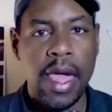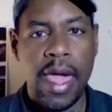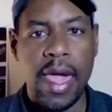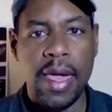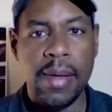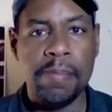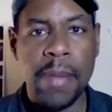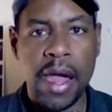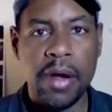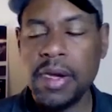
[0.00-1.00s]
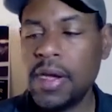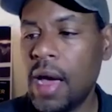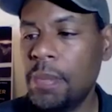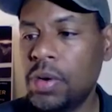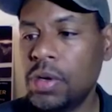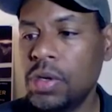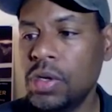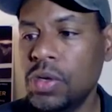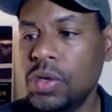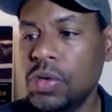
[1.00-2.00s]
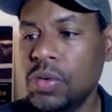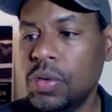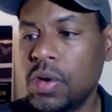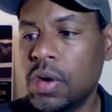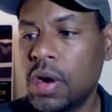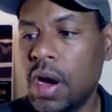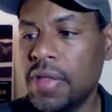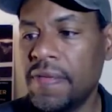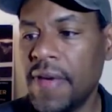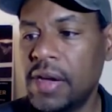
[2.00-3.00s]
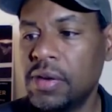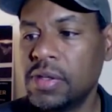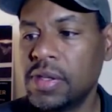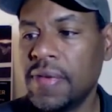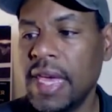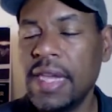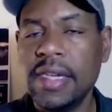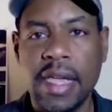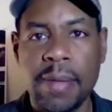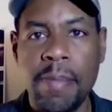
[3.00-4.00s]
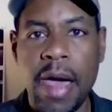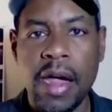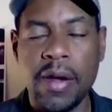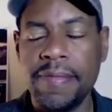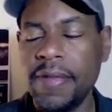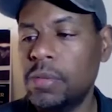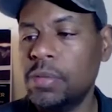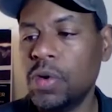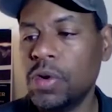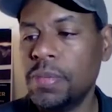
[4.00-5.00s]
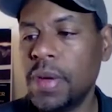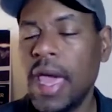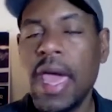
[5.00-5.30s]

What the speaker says: a married couple who are the founders of Hidden Empire Film Group.